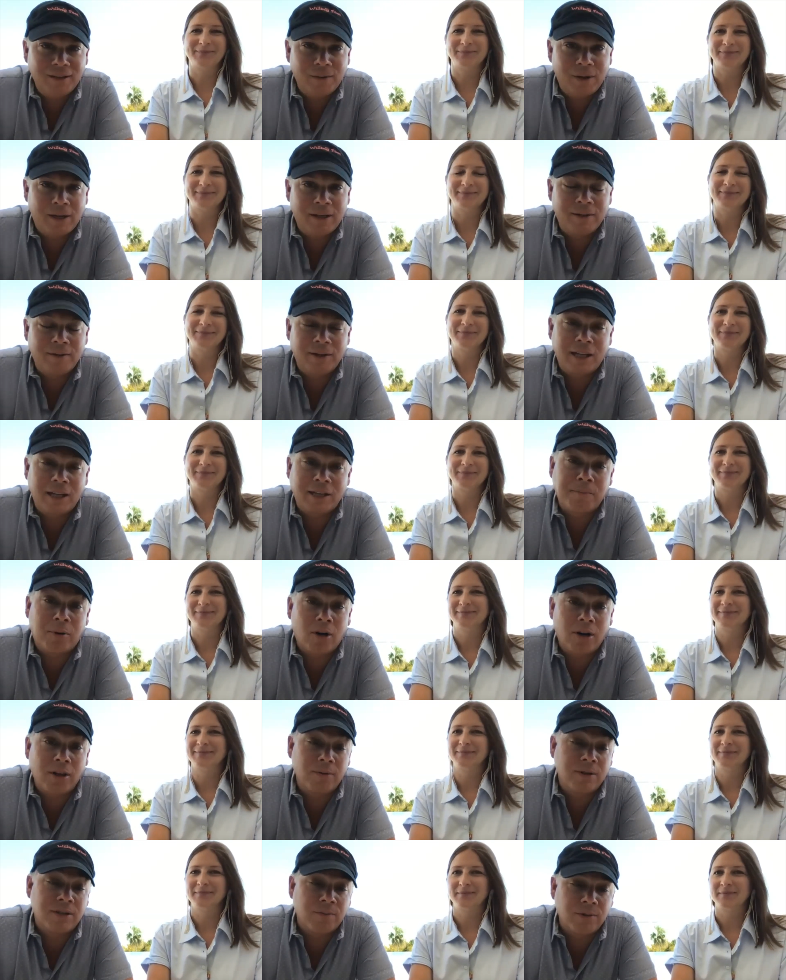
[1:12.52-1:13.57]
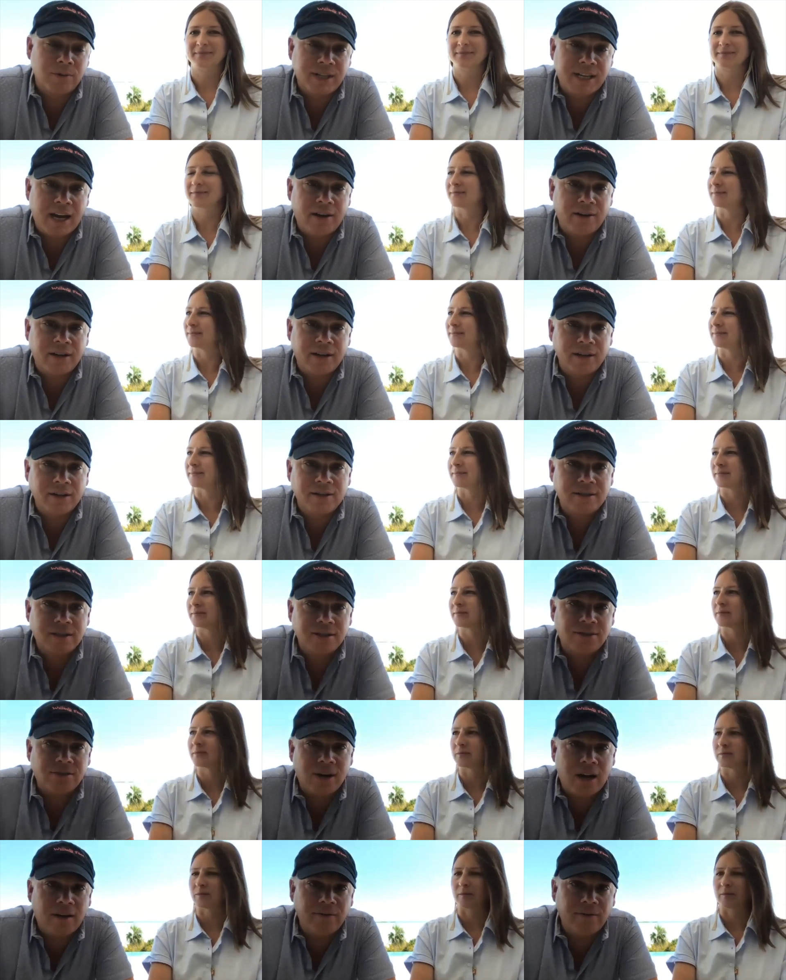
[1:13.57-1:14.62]
Speaker 1: and okay. that's part of the reason we're down here is to
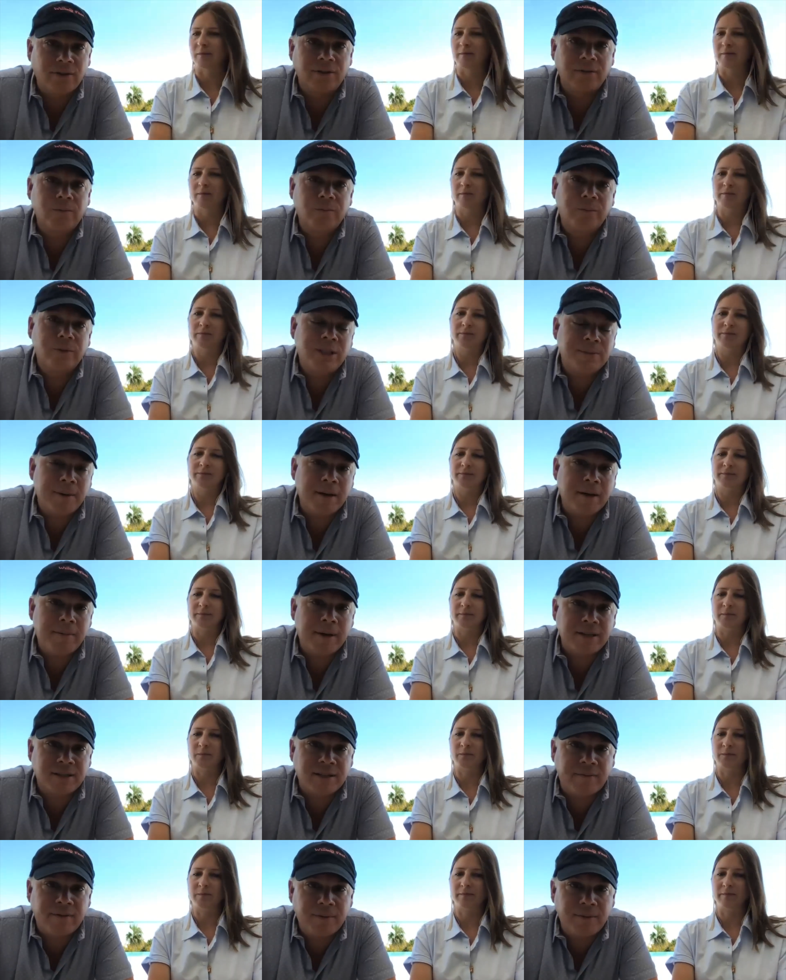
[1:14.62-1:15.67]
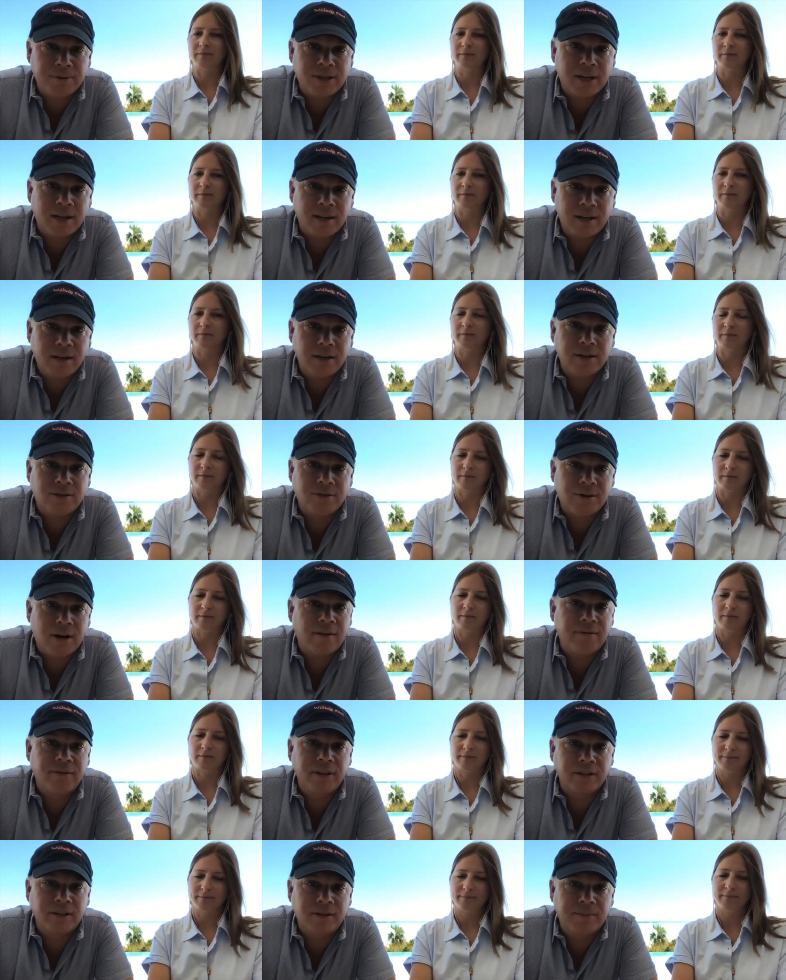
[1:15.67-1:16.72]
travel. We spend about seventy percent of the year
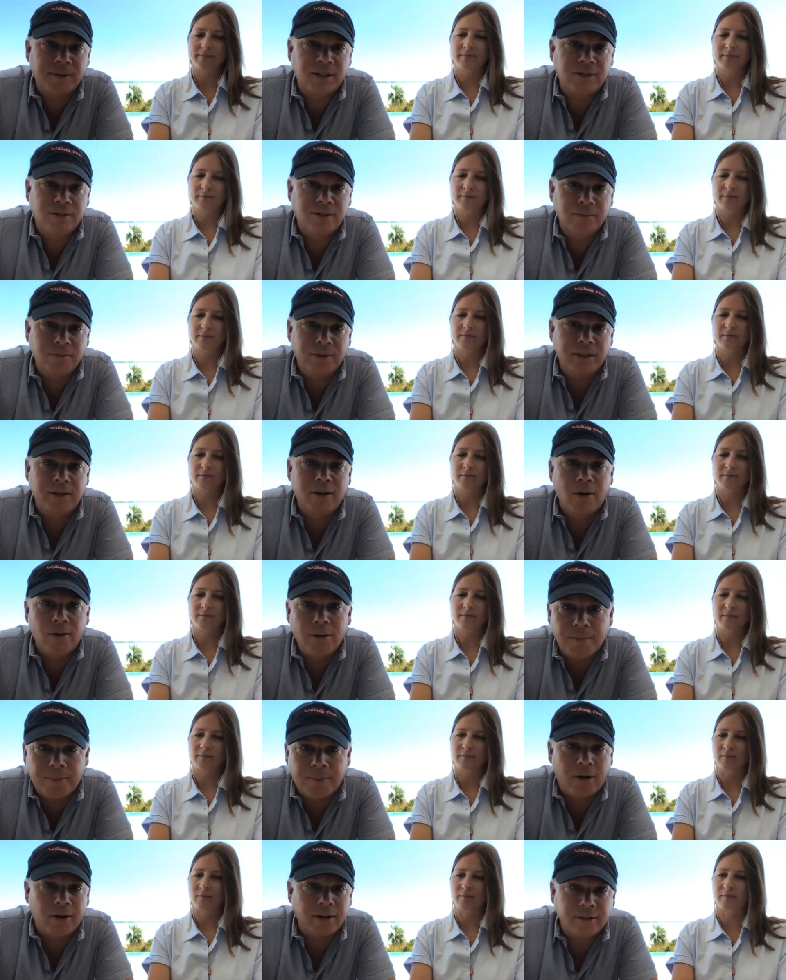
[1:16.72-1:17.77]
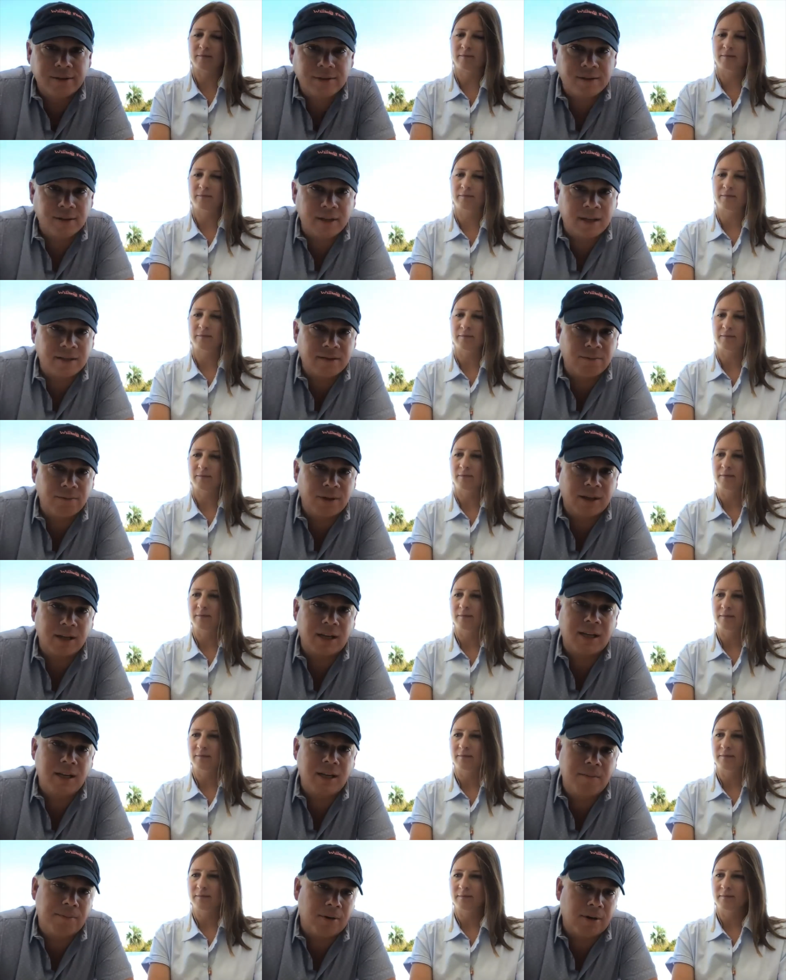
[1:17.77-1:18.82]
traveling to make sure we know the products, and that's what the
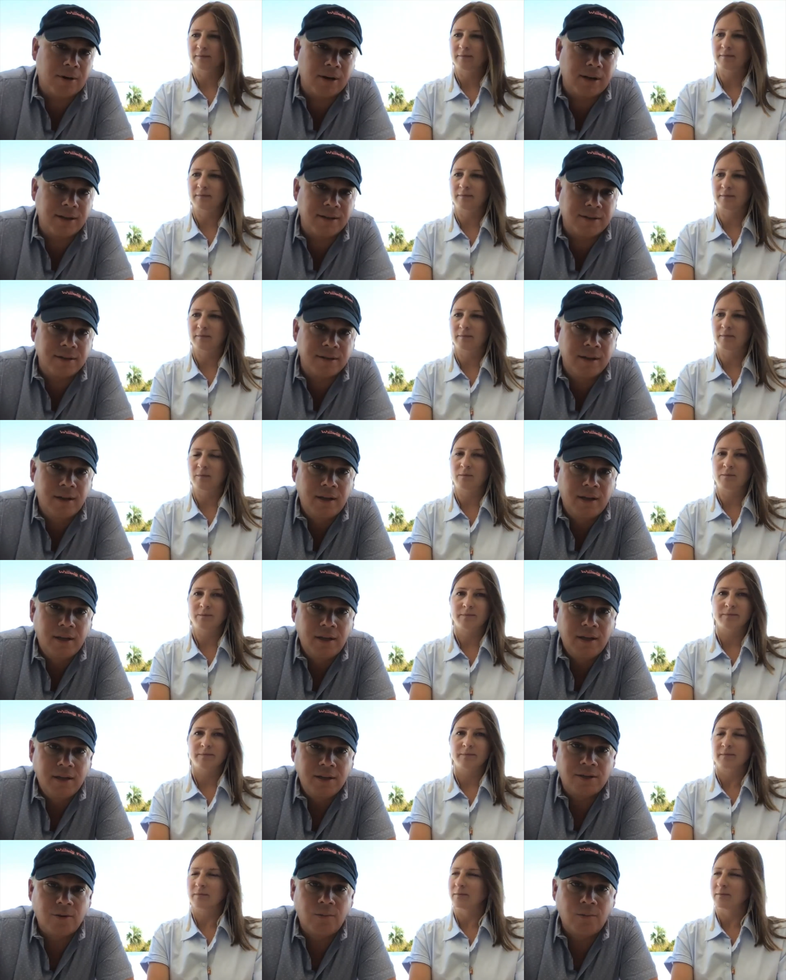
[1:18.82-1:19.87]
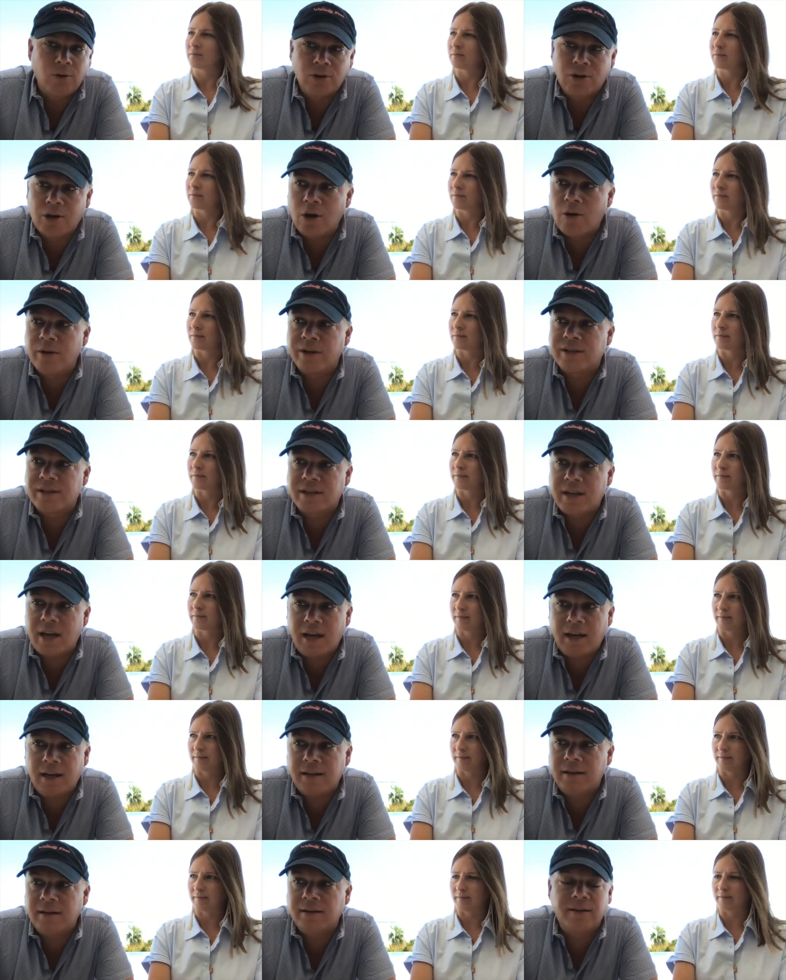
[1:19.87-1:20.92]
key part is. Okay. So we'll go and stay
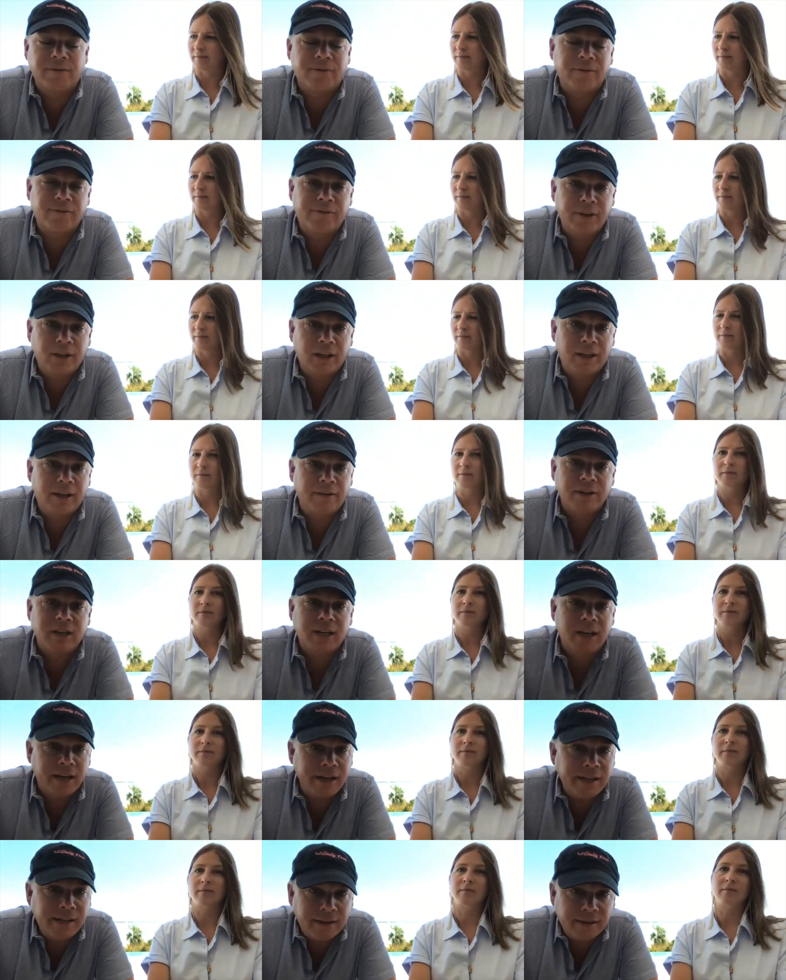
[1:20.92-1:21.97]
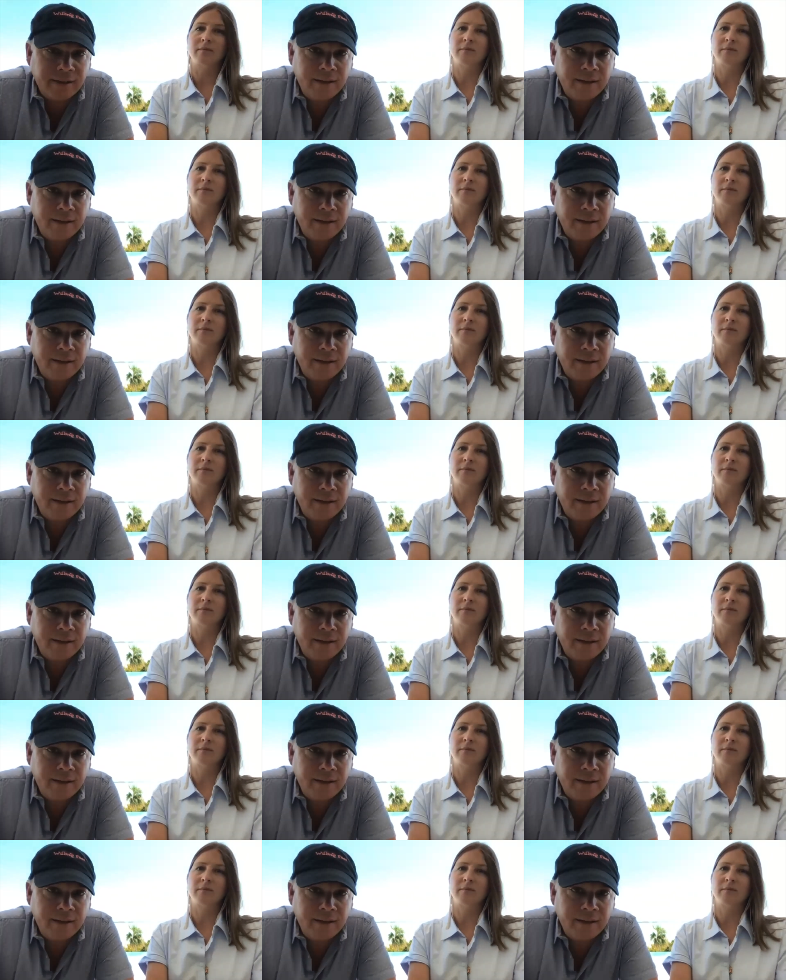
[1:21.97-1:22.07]
in different villa every night